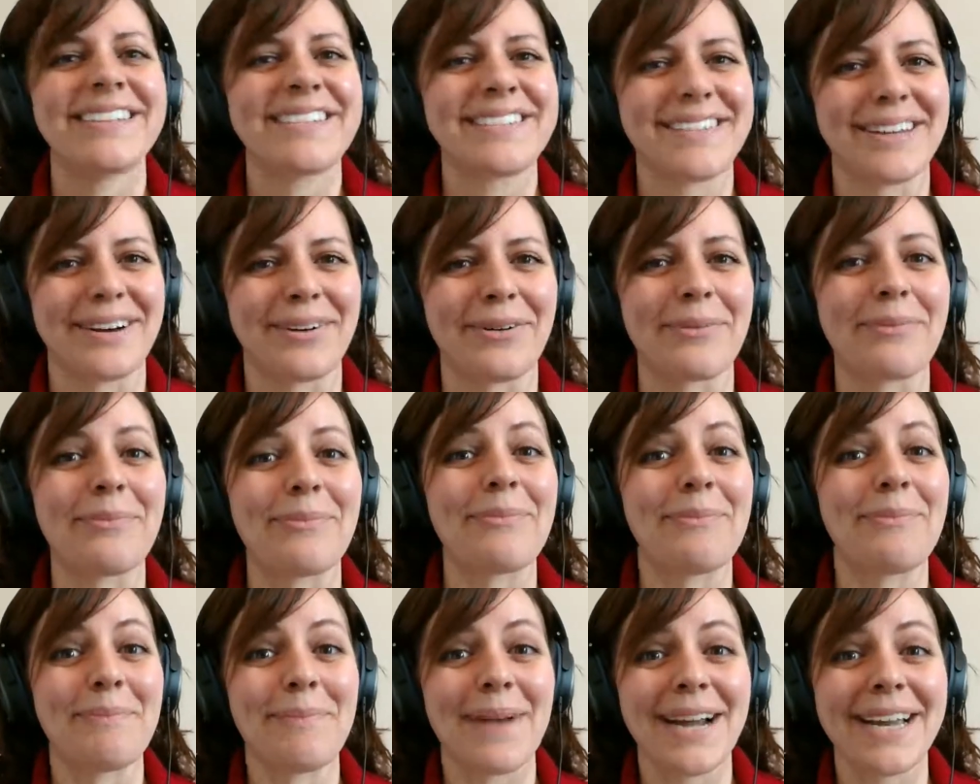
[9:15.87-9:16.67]
So
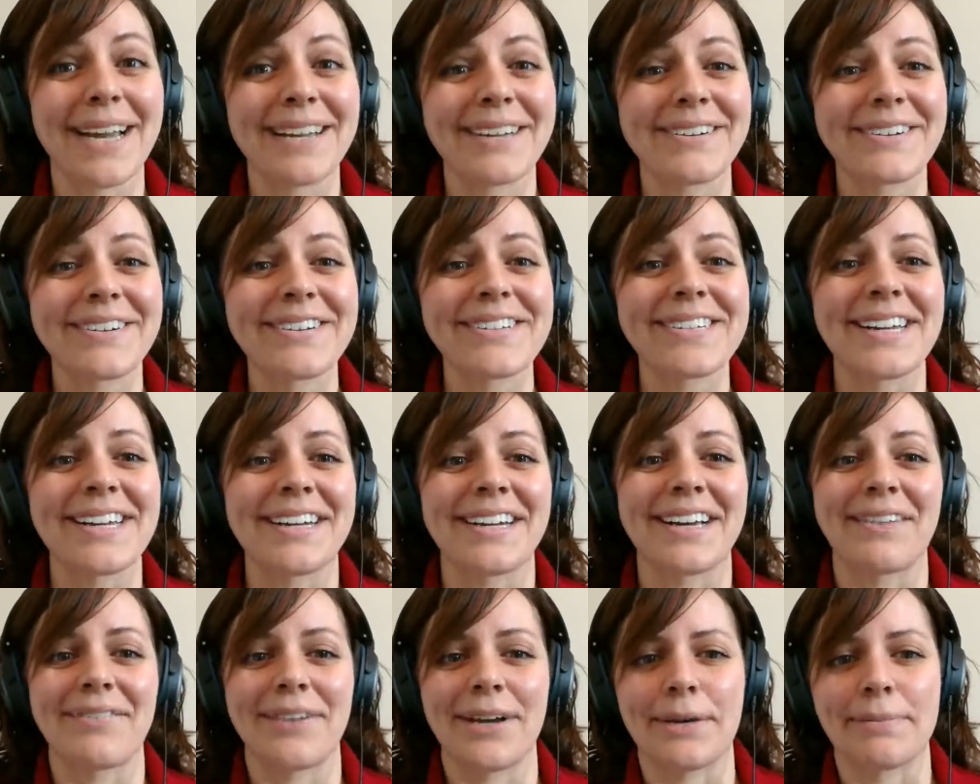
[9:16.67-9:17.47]
my
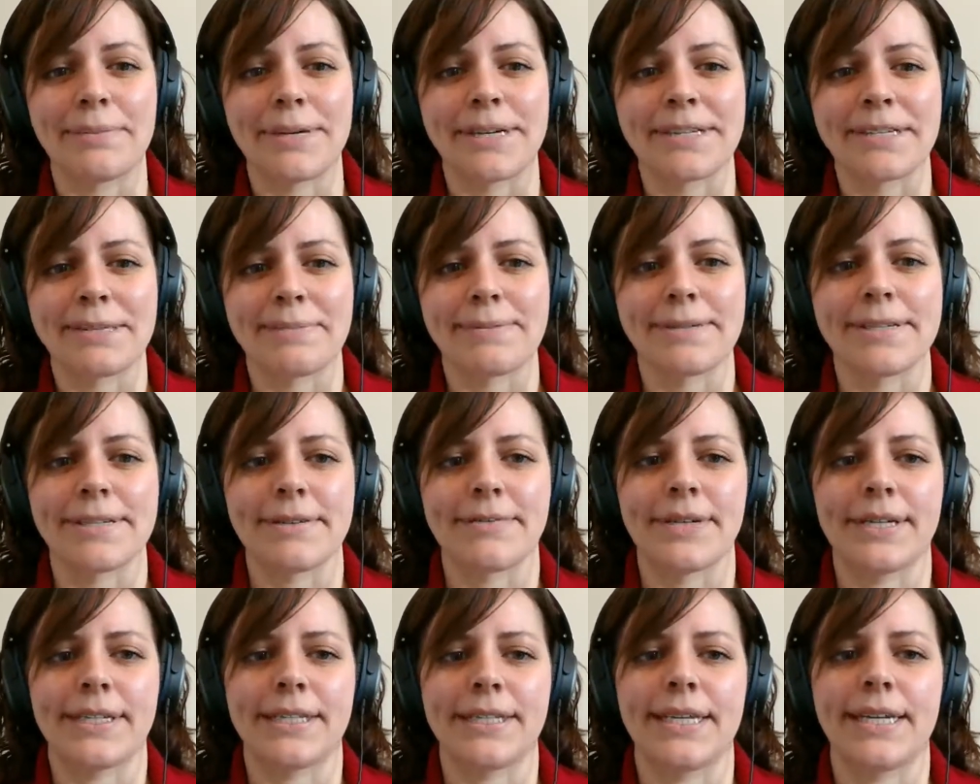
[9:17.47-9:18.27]
understanding of HIPAA
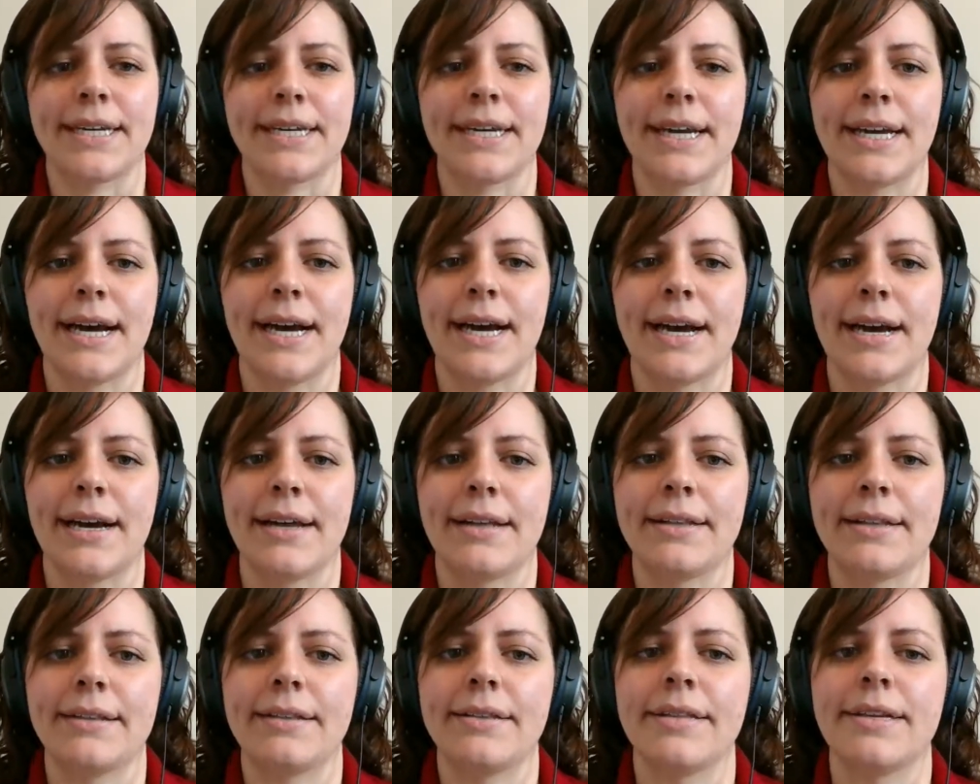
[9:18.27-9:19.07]
specifically,
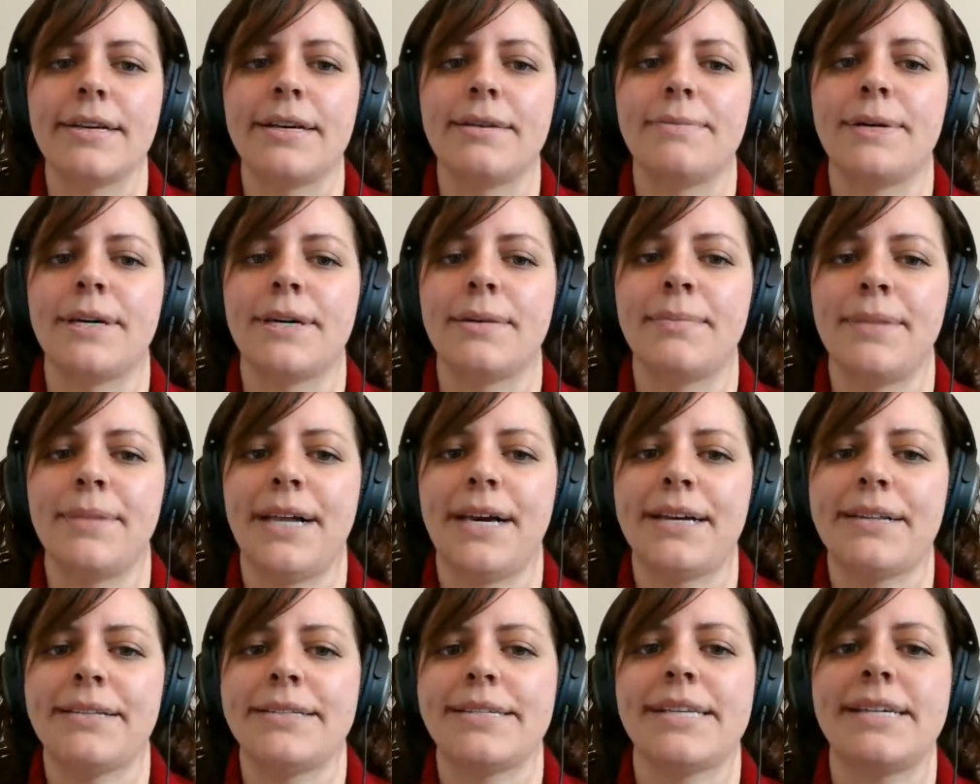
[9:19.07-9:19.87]
the HIPAA
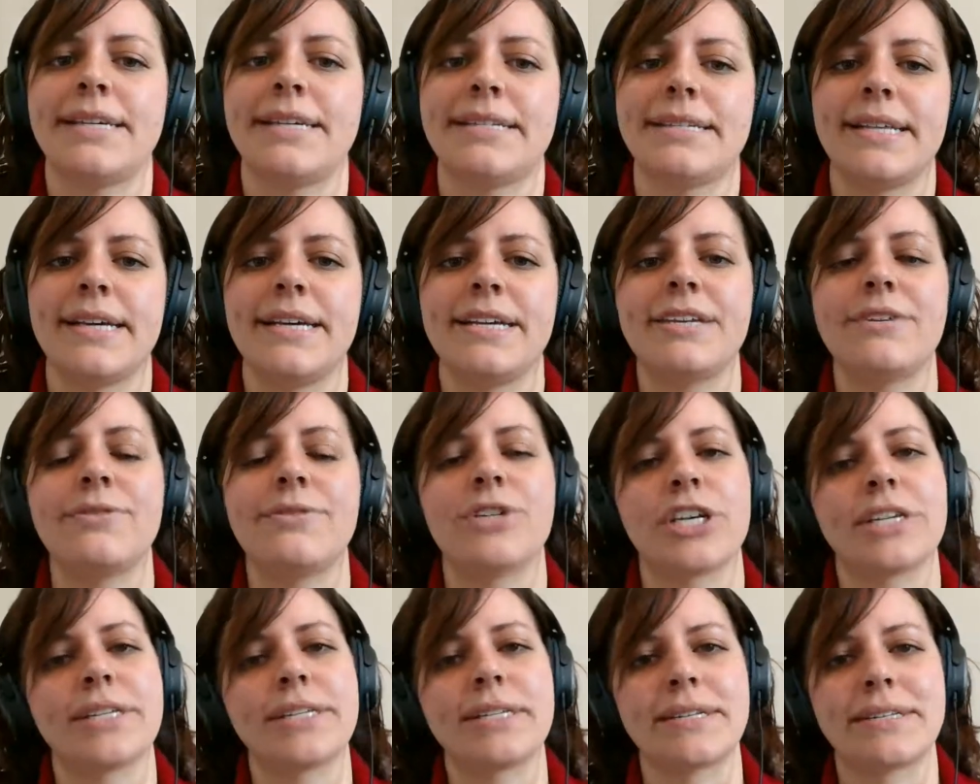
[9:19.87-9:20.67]
compliance, is that you
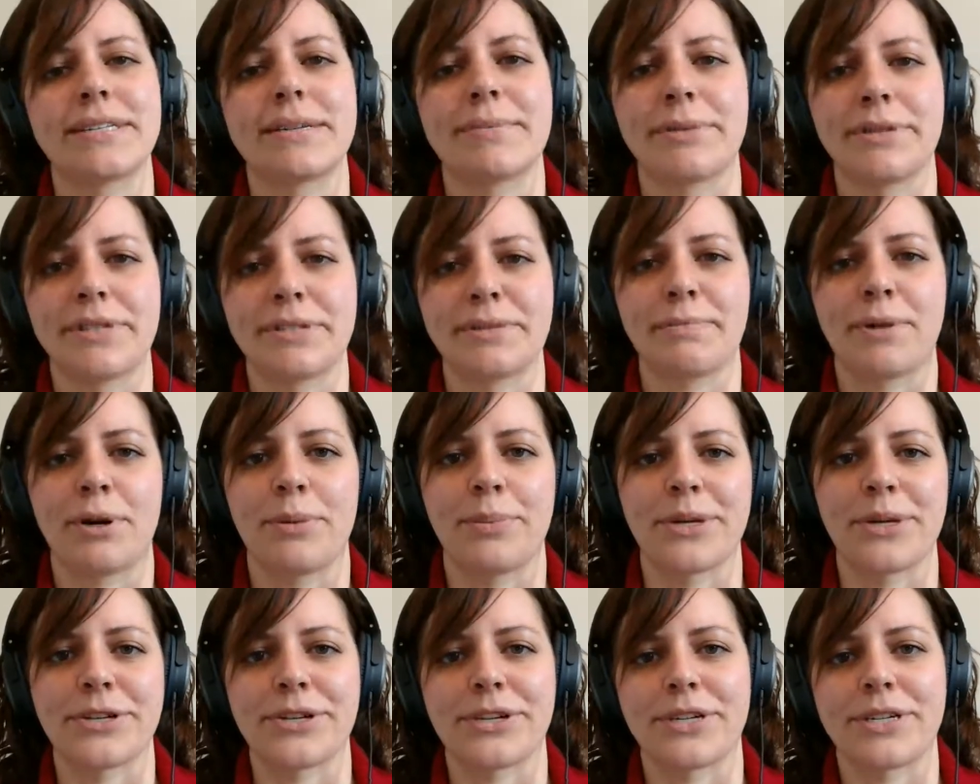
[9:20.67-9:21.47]
just need someone's
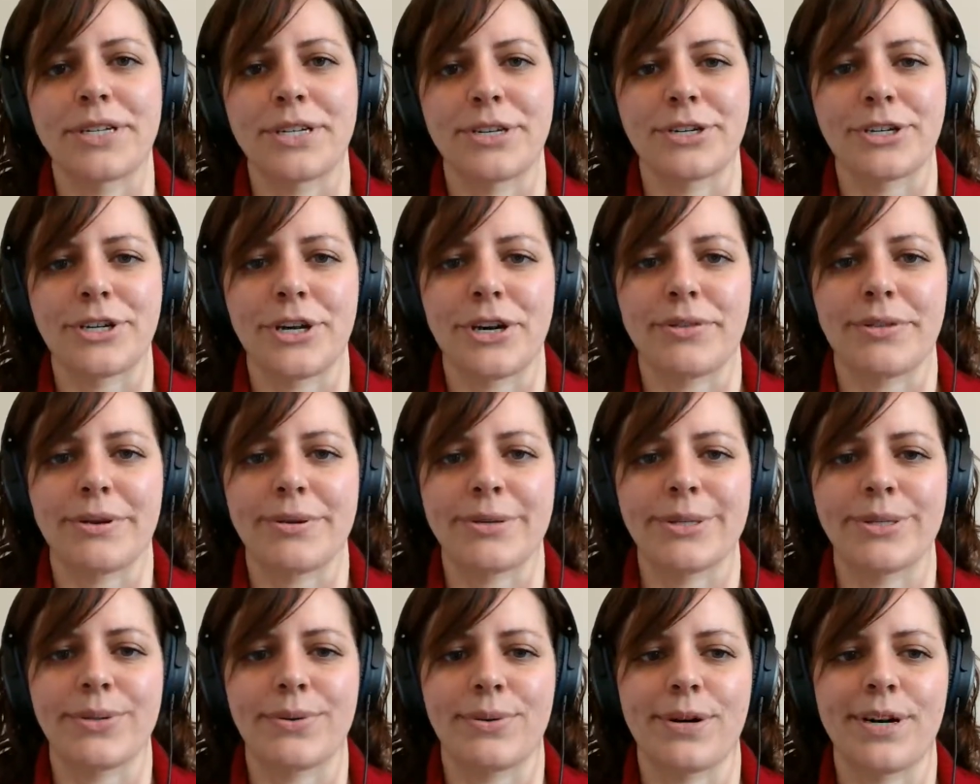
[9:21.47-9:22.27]
permission to share
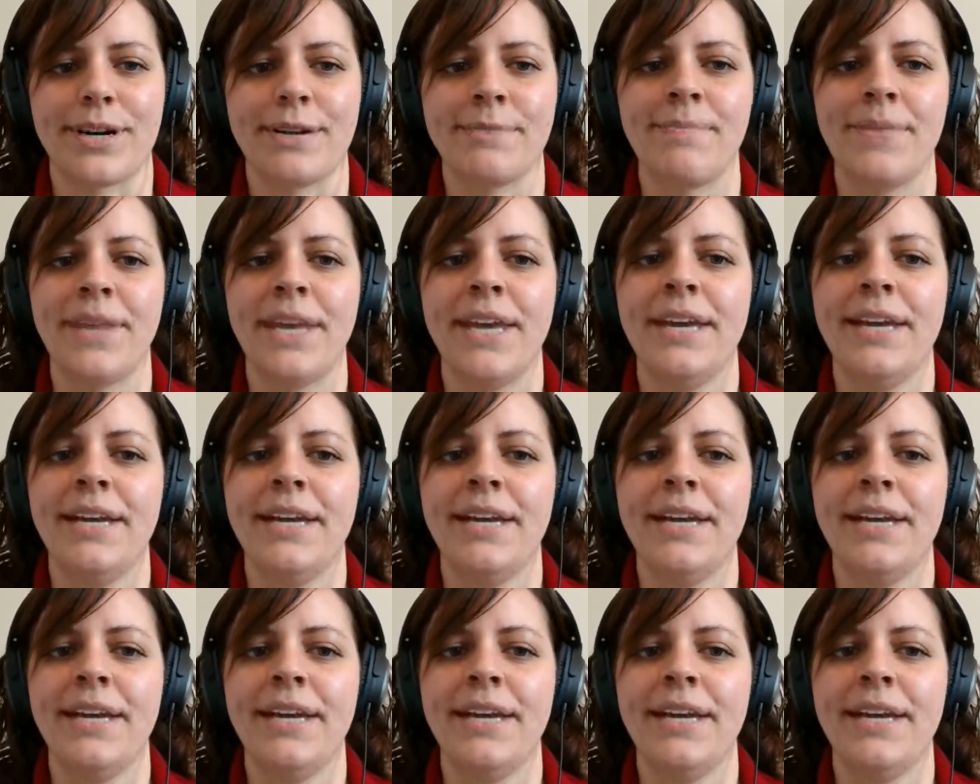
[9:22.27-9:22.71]
their story.